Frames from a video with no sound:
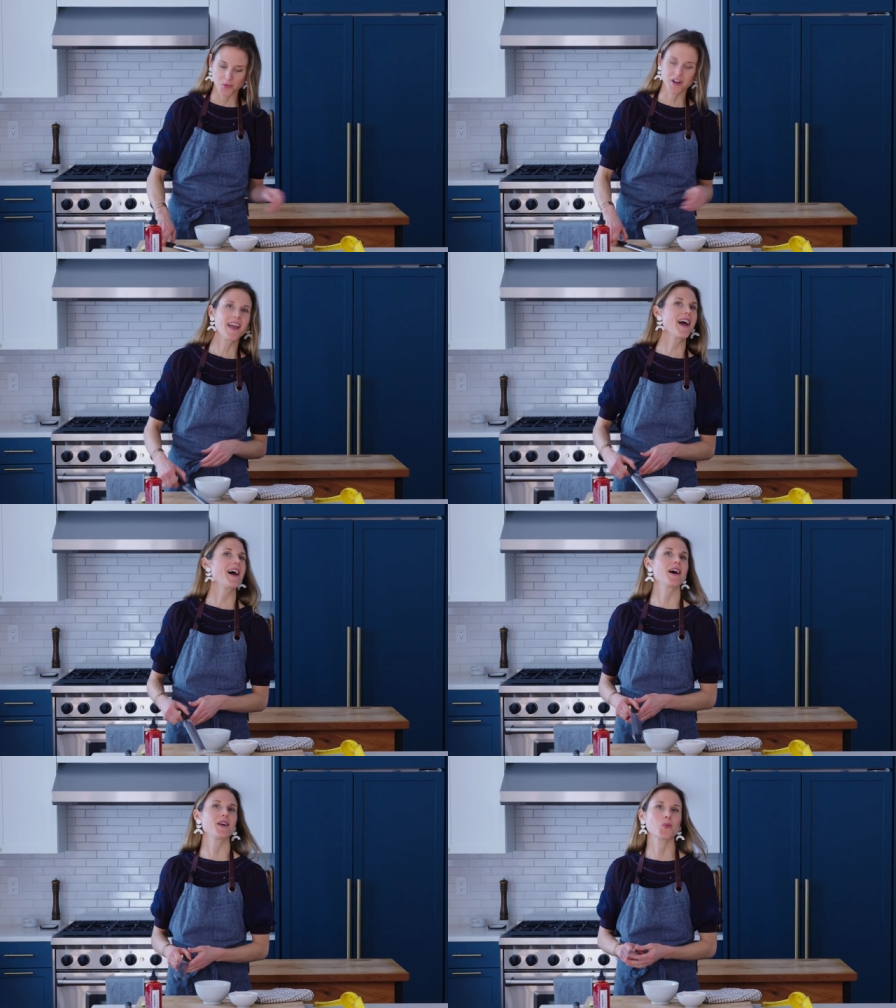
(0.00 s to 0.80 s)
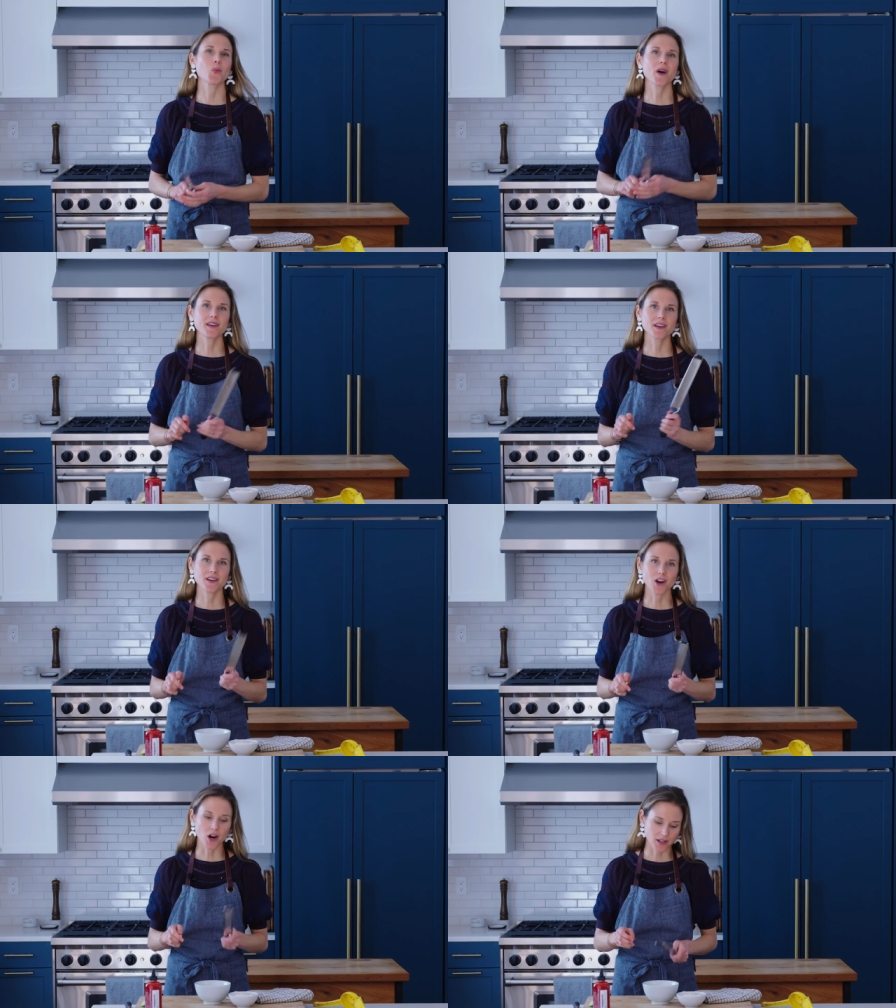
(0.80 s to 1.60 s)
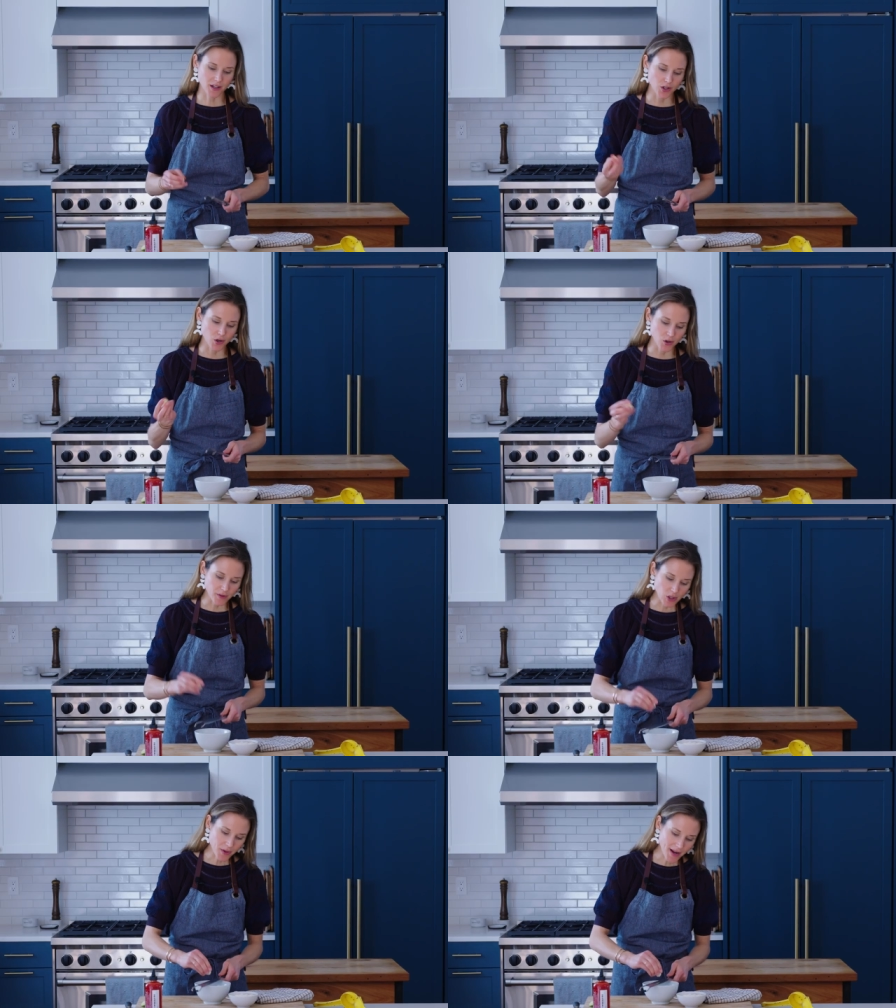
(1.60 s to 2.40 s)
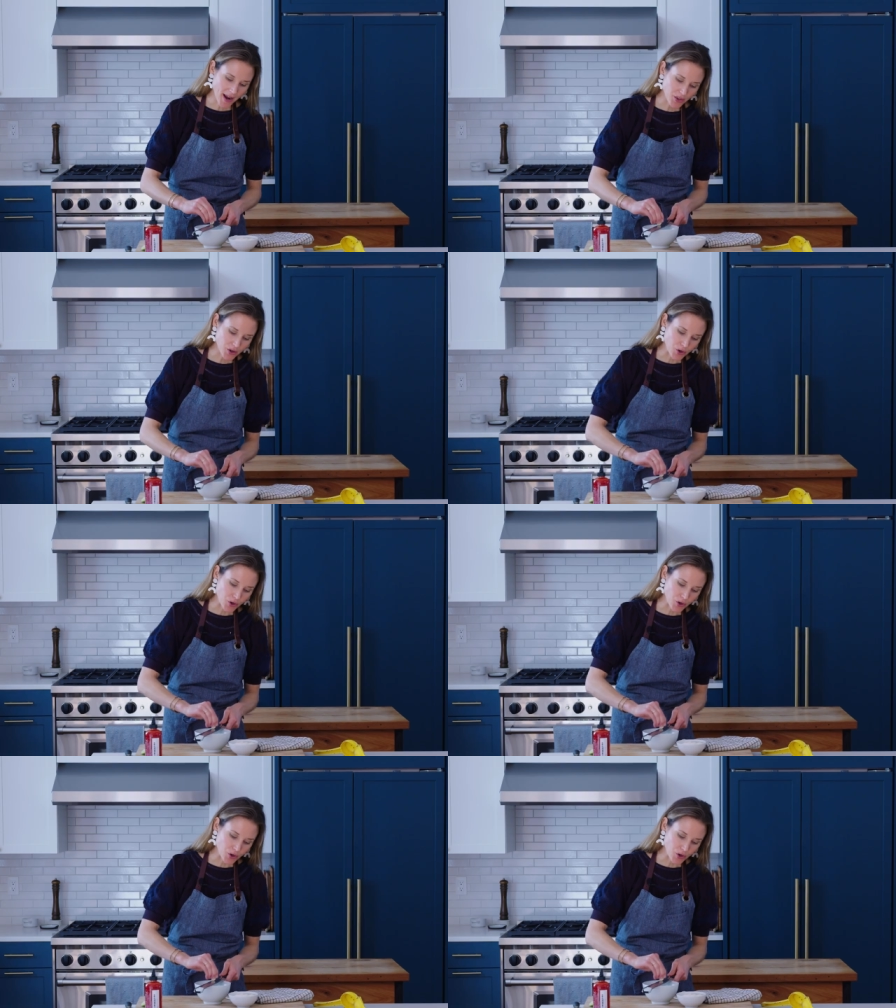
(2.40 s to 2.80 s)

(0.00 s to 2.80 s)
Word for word: and we're gonna add one garlic clove. You can either